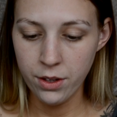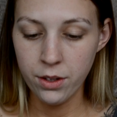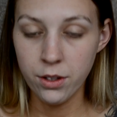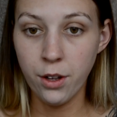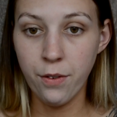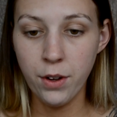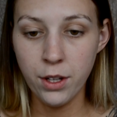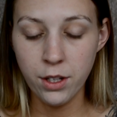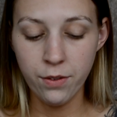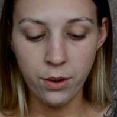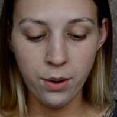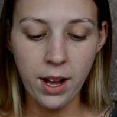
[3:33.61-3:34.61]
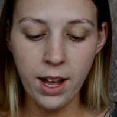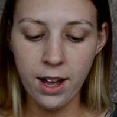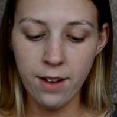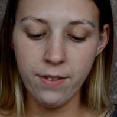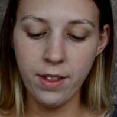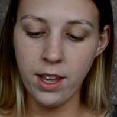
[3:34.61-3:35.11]
So first of all I
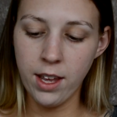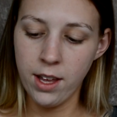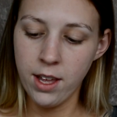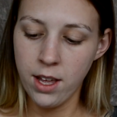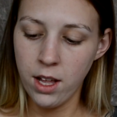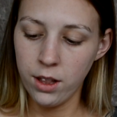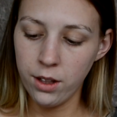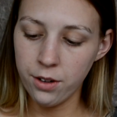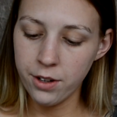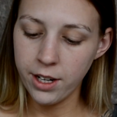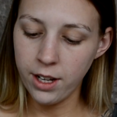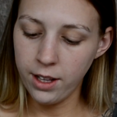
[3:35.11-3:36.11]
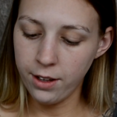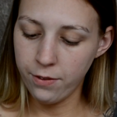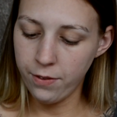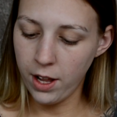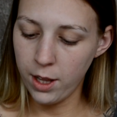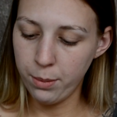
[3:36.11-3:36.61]
have the Loreal
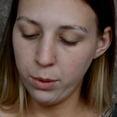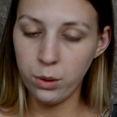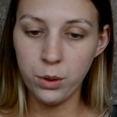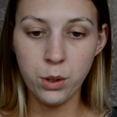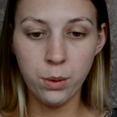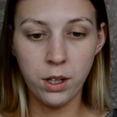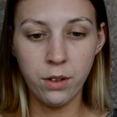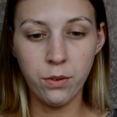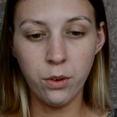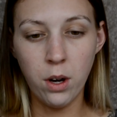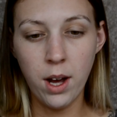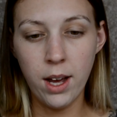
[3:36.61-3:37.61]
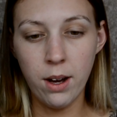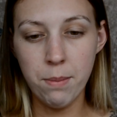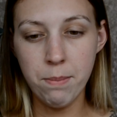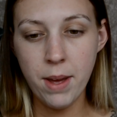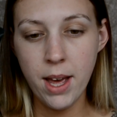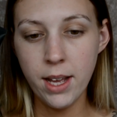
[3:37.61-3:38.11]
Infallible 24-Hour
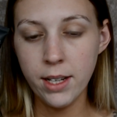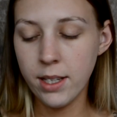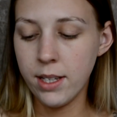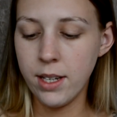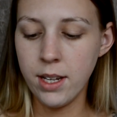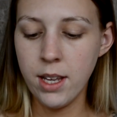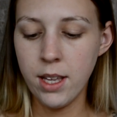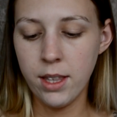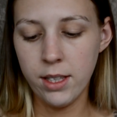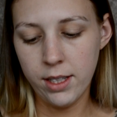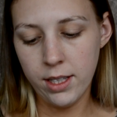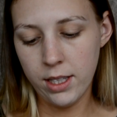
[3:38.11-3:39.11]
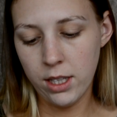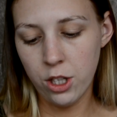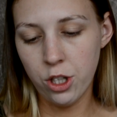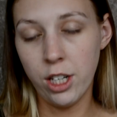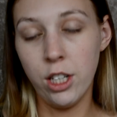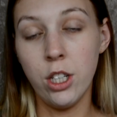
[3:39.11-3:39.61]
Matte. This is in the
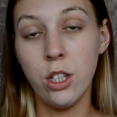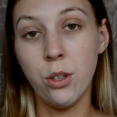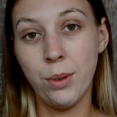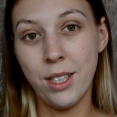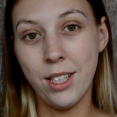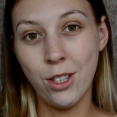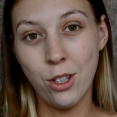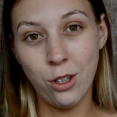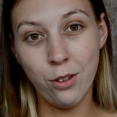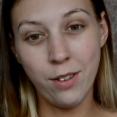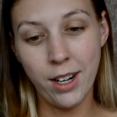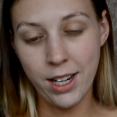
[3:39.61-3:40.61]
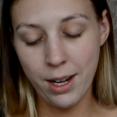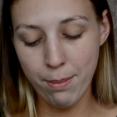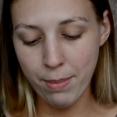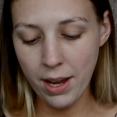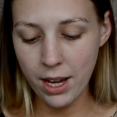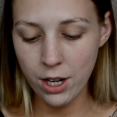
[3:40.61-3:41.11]
shade 22 Radiant
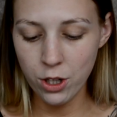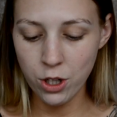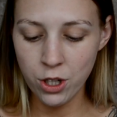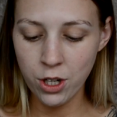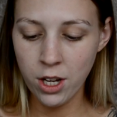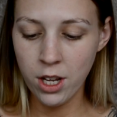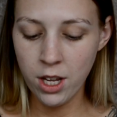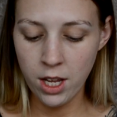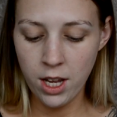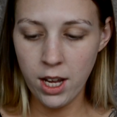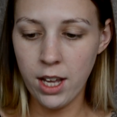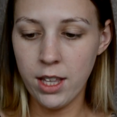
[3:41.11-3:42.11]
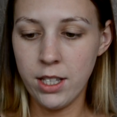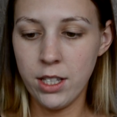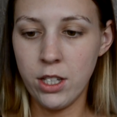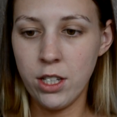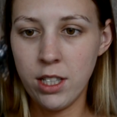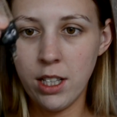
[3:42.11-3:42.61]
Beige, and this
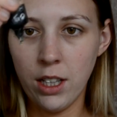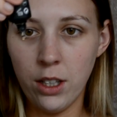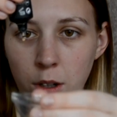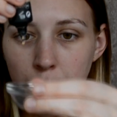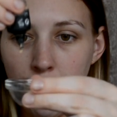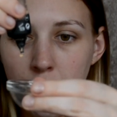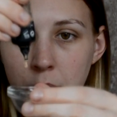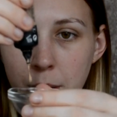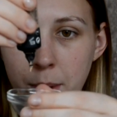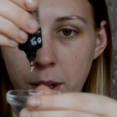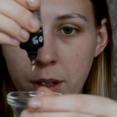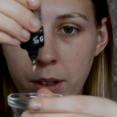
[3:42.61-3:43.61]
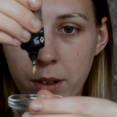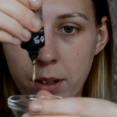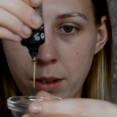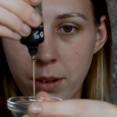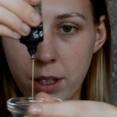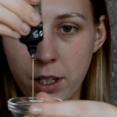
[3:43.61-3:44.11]
is just the little pory bottle,
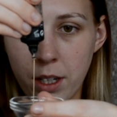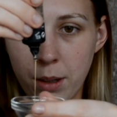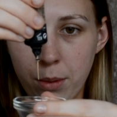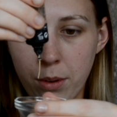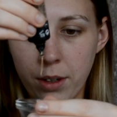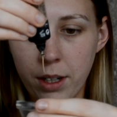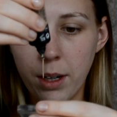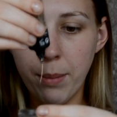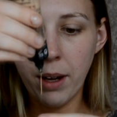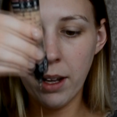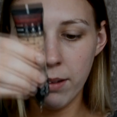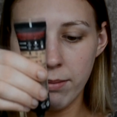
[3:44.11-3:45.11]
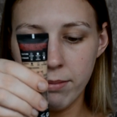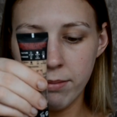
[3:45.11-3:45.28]
so we're just going to pour in about